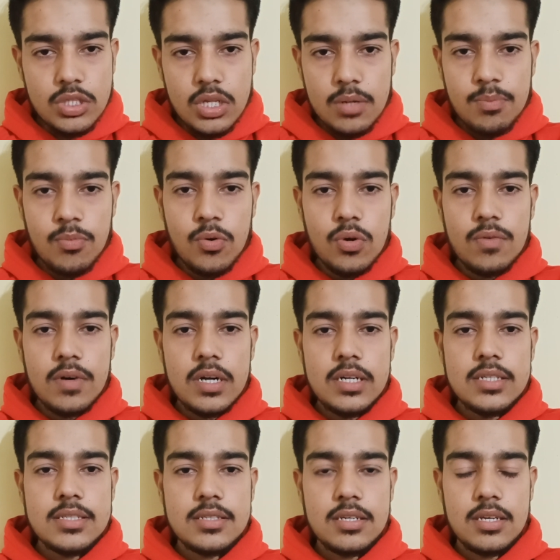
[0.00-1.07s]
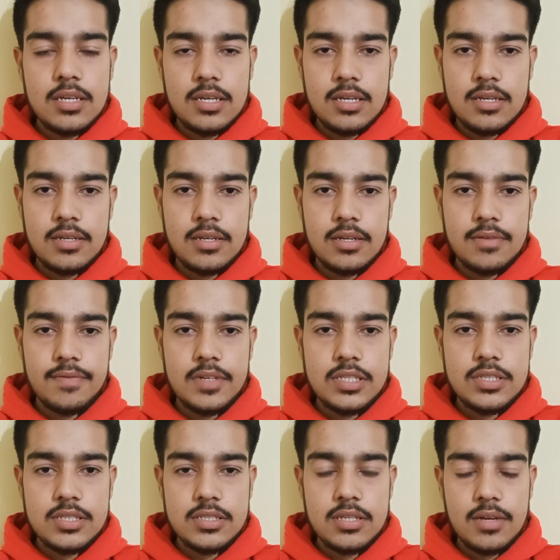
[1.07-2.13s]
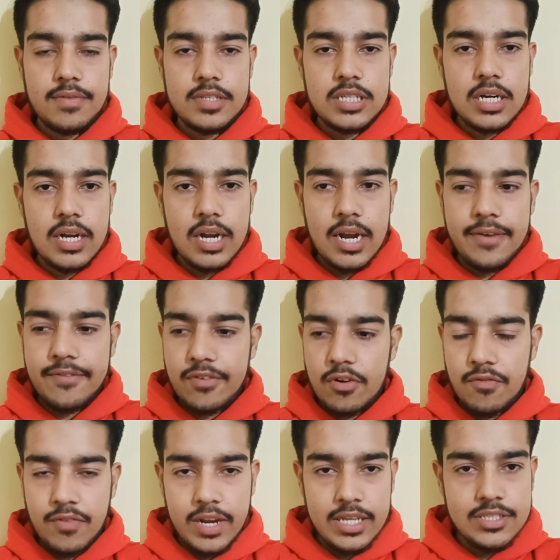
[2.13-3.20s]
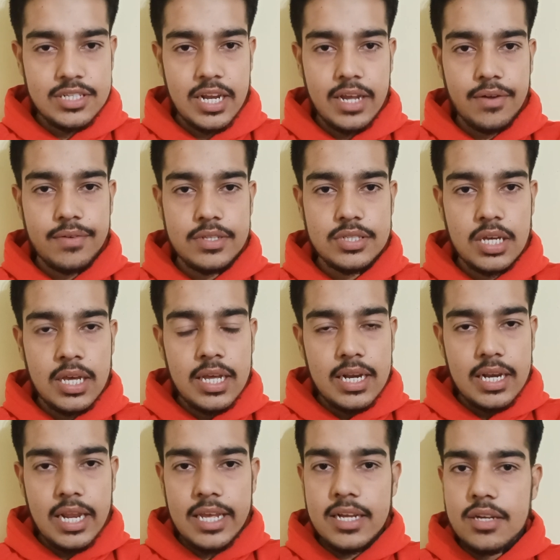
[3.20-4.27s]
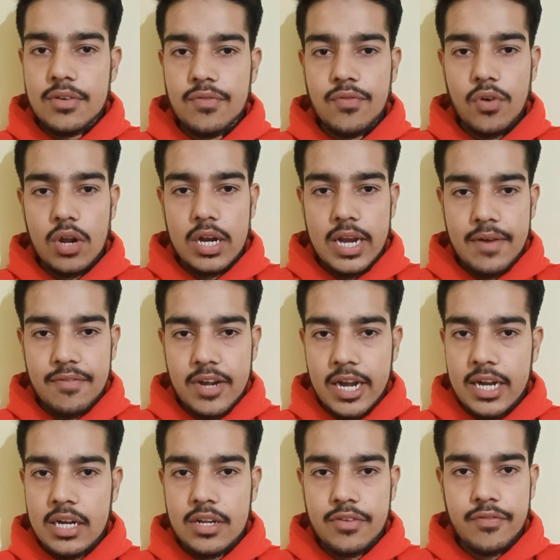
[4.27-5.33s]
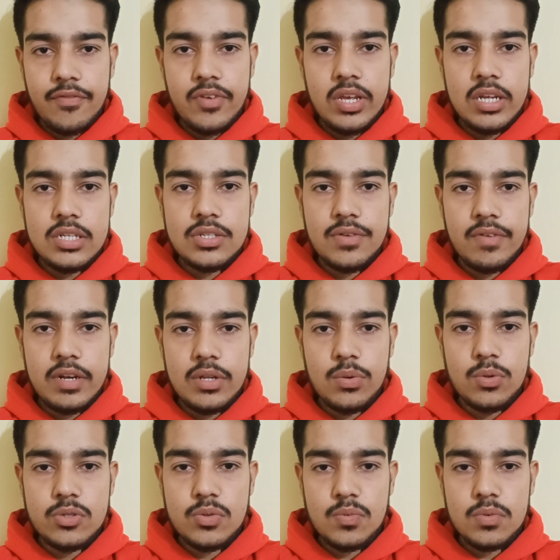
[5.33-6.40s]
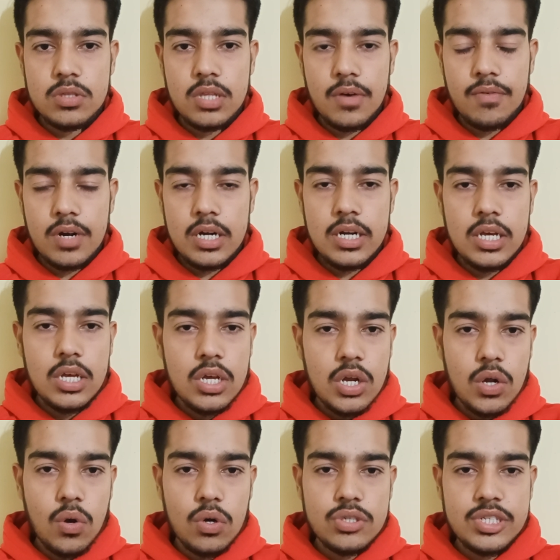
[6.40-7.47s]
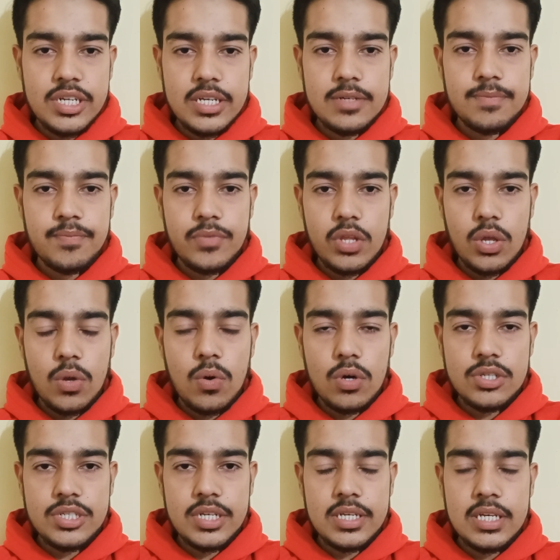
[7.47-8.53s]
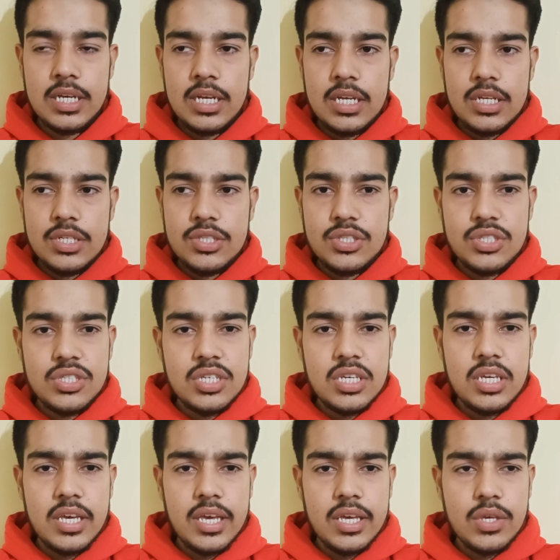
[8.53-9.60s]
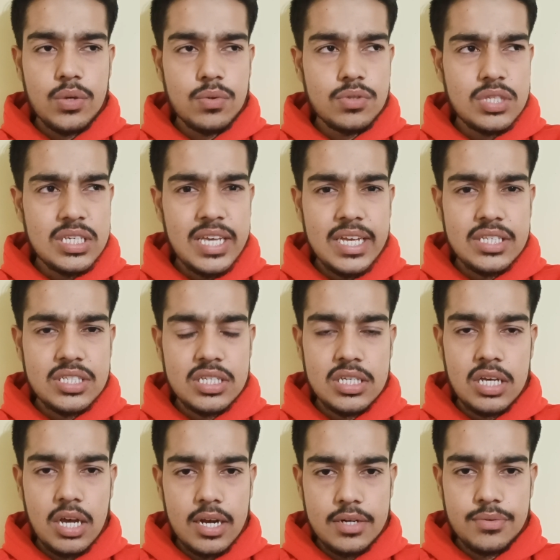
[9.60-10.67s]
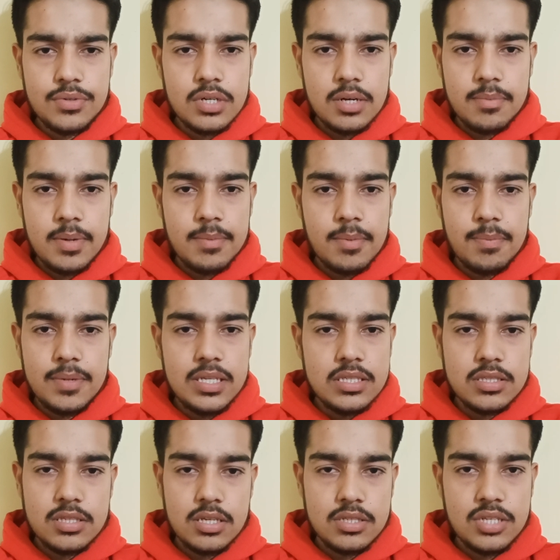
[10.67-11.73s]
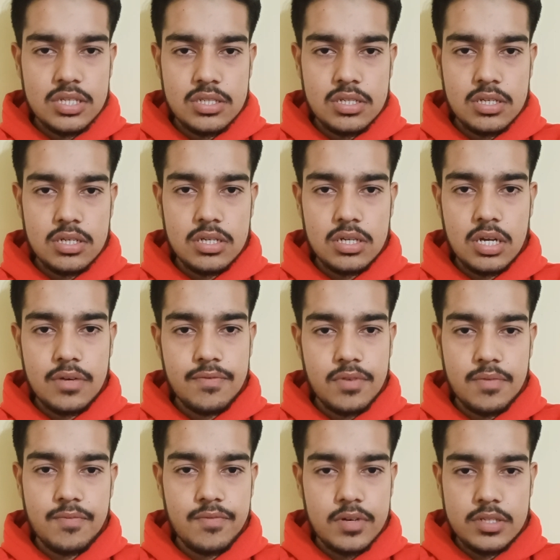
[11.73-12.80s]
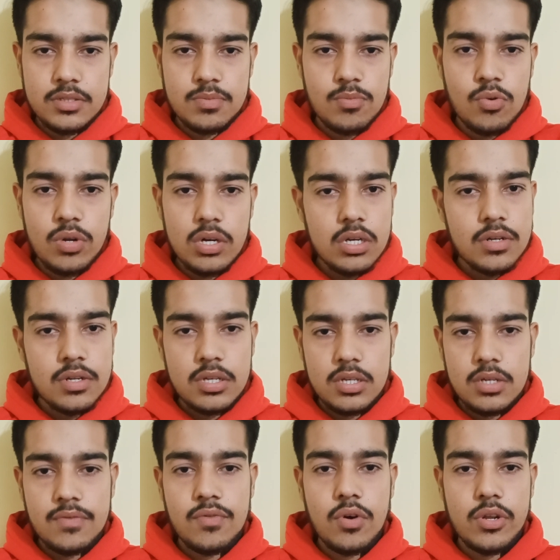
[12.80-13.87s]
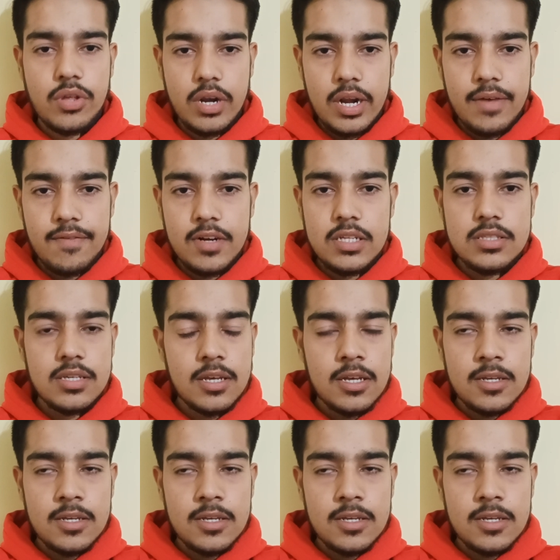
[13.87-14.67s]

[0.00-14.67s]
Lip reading: more words which are derived from French language. Like for left hand, we will use the word gauche, gauche, Gauche. I don't remember. Please just confirm once more for your reference.